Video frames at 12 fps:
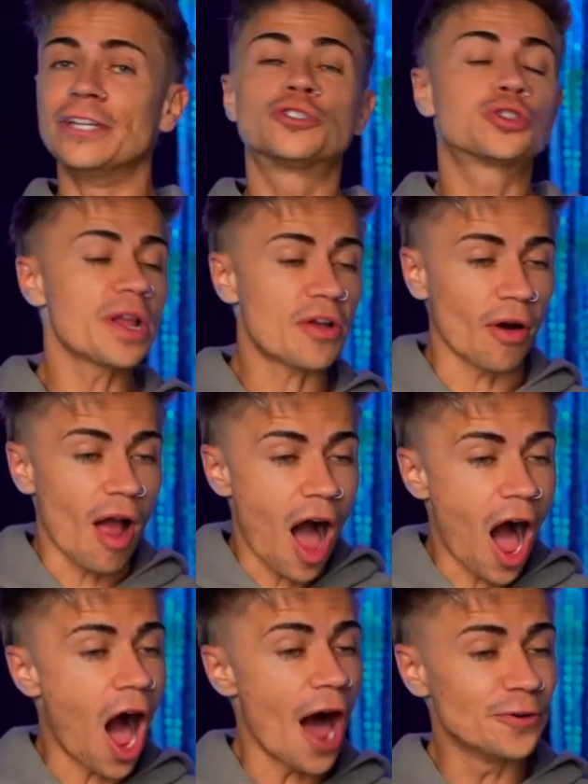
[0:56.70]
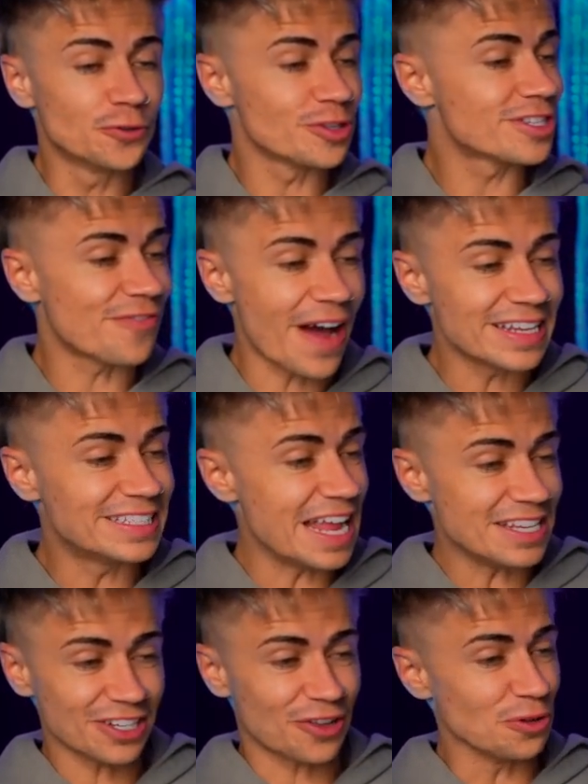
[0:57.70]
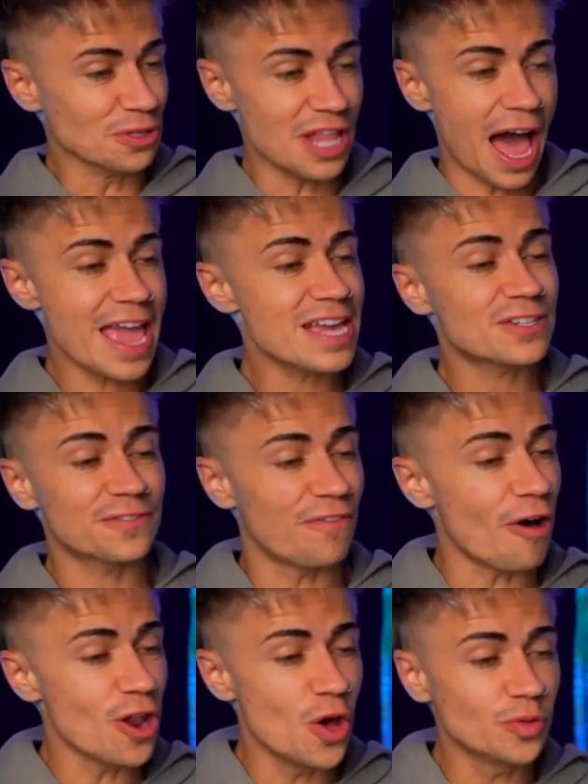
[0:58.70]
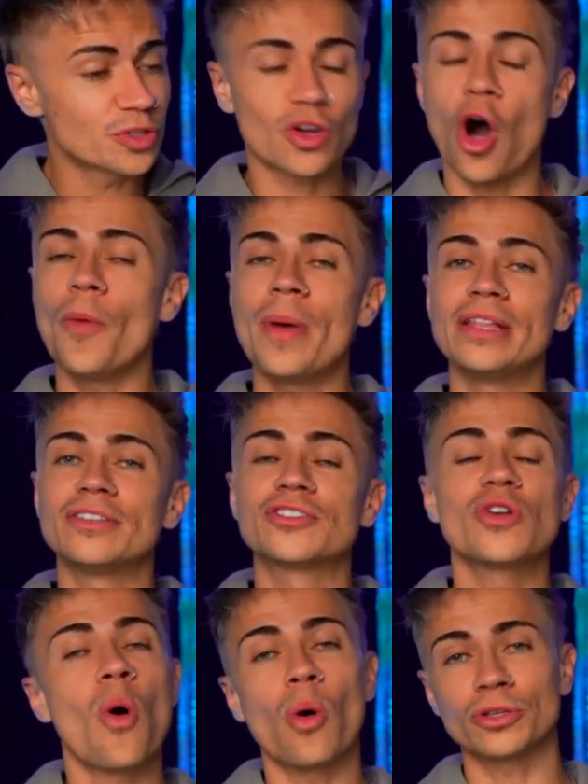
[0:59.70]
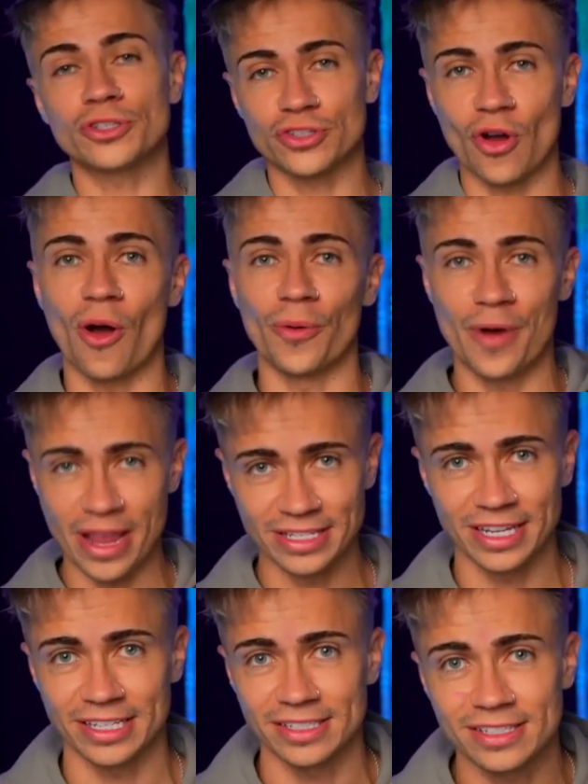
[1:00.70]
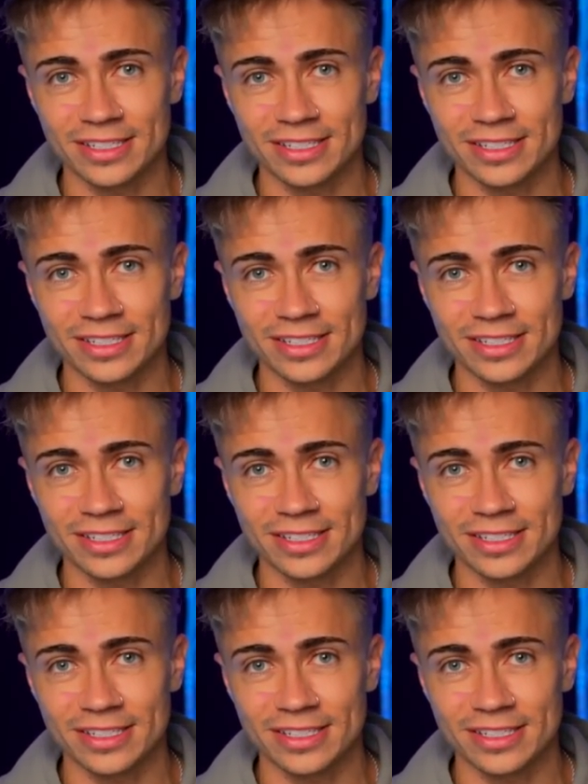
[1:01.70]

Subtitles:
trigger hundreds of identical likes, follows, comments, or star ratings.